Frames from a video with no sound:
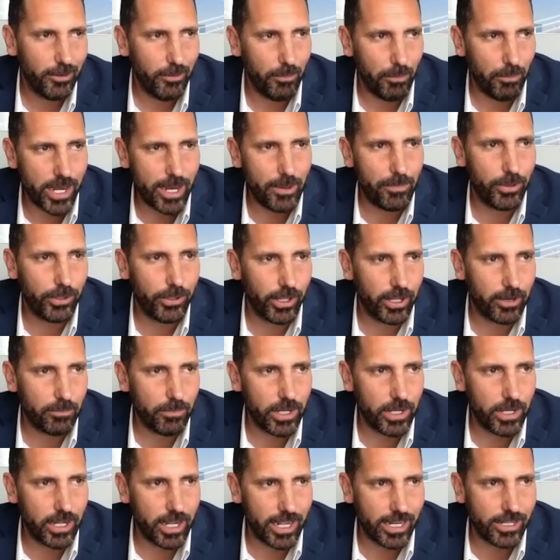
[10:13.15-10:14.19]
manipulated
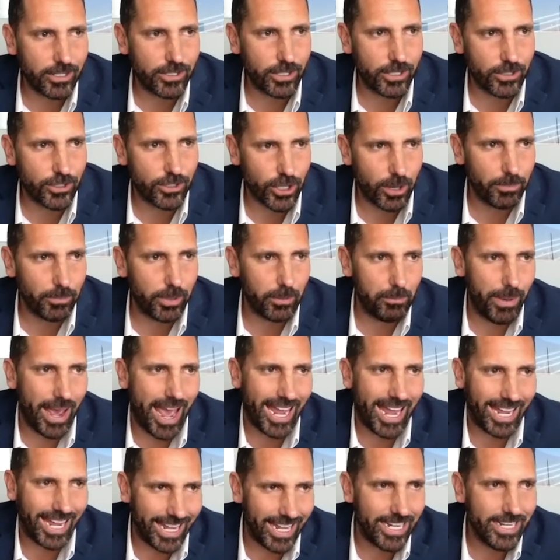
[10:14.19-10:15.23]
me into jumping
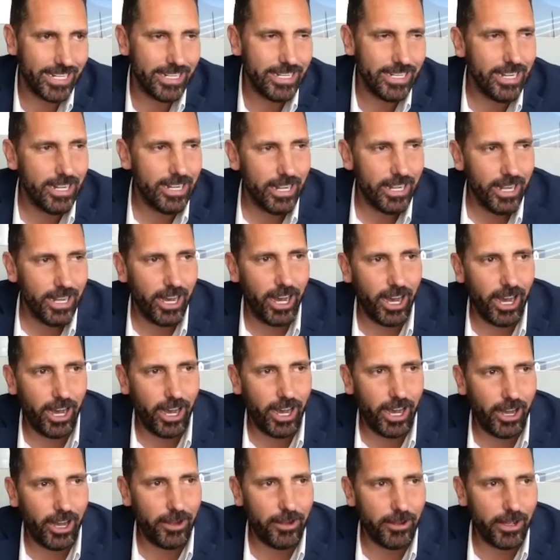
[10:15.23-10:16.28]
back in.
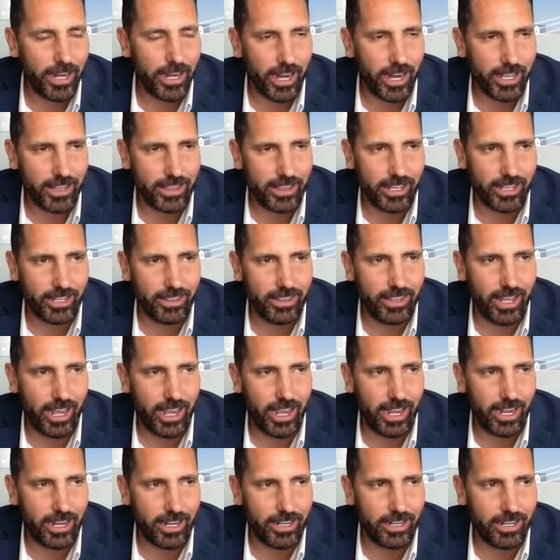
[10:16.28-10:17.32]
And I think
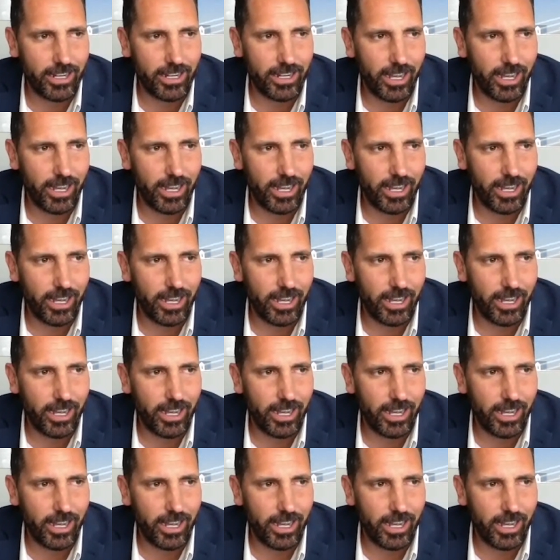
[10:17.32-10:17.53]
they